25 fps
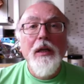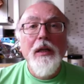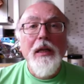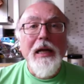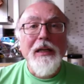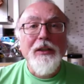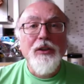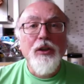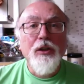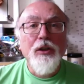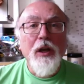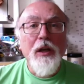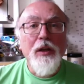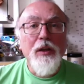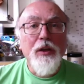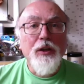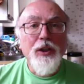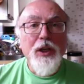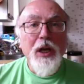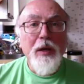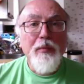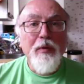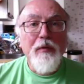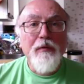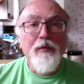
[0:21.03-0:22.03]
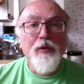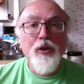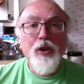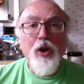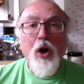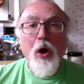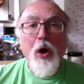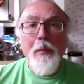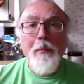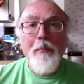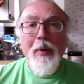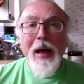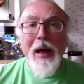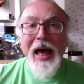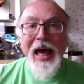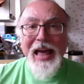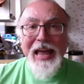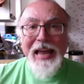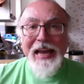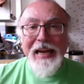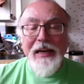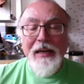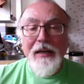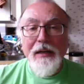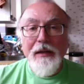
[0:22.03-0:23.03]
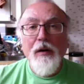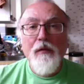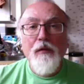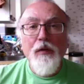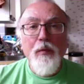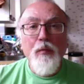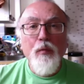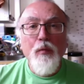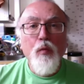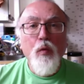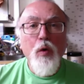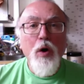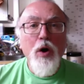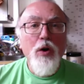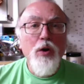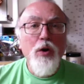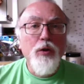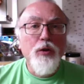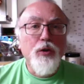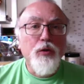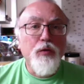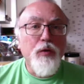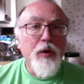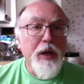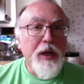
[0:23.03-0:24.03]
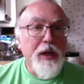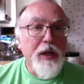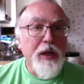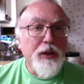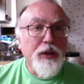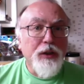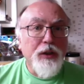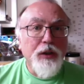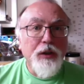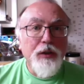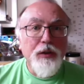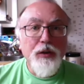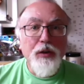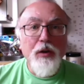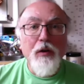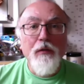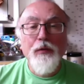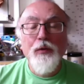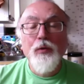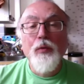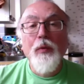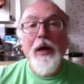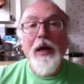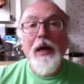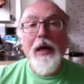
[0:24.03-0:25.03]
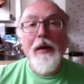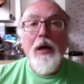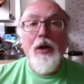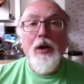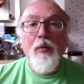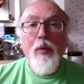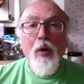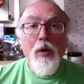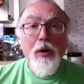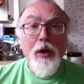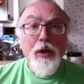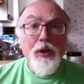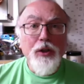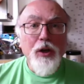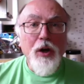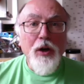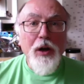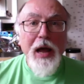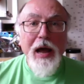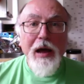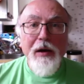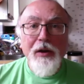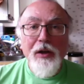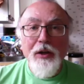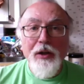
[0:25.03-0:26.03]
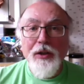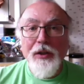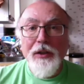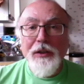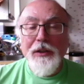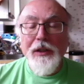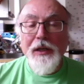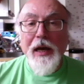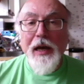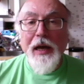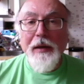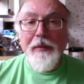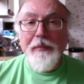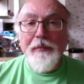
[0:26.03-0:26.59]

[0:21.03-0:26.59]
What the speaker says: That's in the shape of Jon Payne from WorldReach Software. Good morning, John. How are you doing today?